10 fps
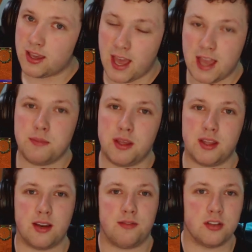can be
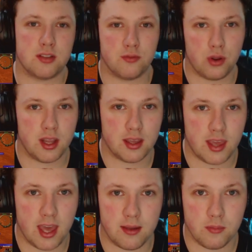the difference of winning
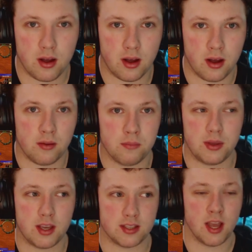a game
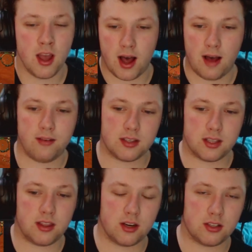um, because
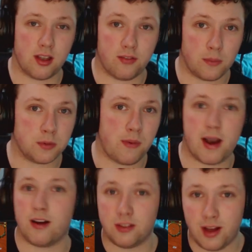obviously their stuff comes
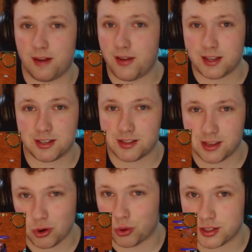back a lot faster
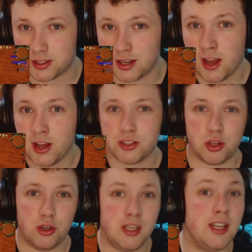than yours.
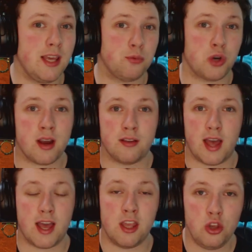So you need to keep track
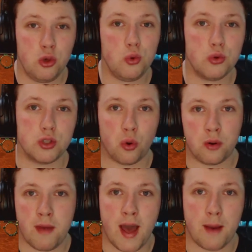of that and use
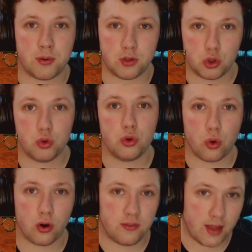your map to
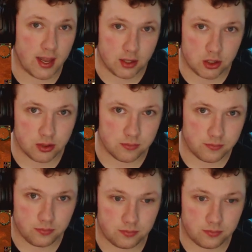your advantage.